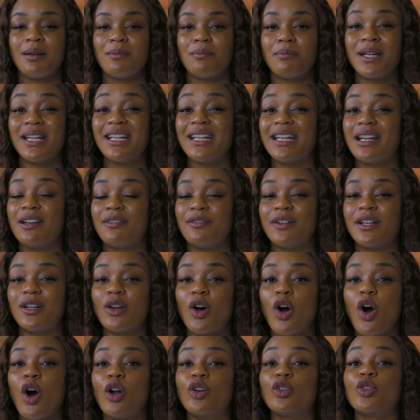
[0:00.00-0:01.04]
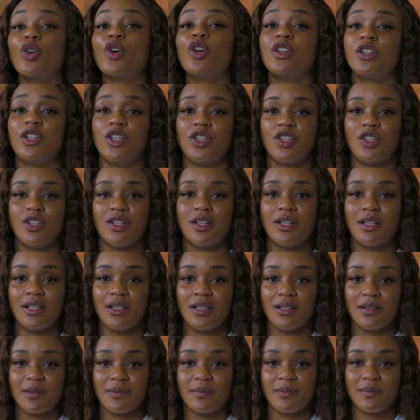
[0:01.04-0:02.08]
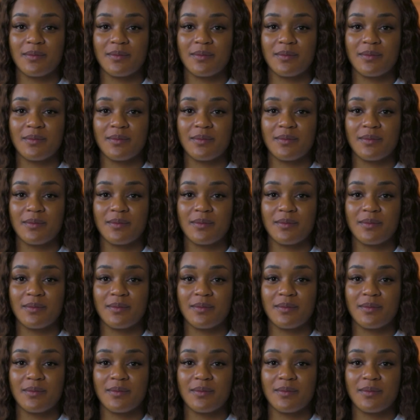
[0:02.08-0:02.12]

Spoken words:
being given unconditionally.